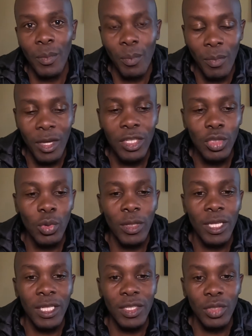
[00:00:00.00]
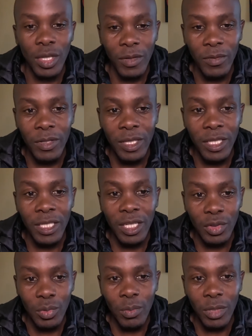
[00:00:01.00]
Make sure that everything
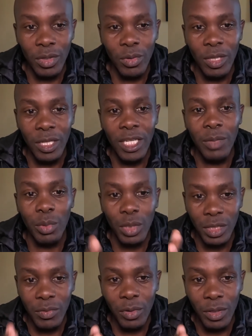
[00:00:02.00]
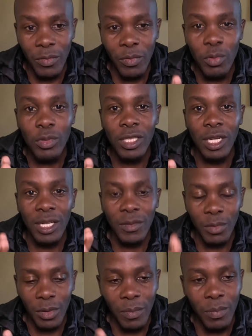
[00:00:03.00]
that you bring on the table is for the future and
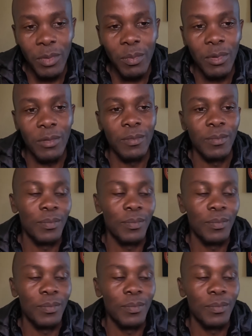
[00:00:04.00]
for the people.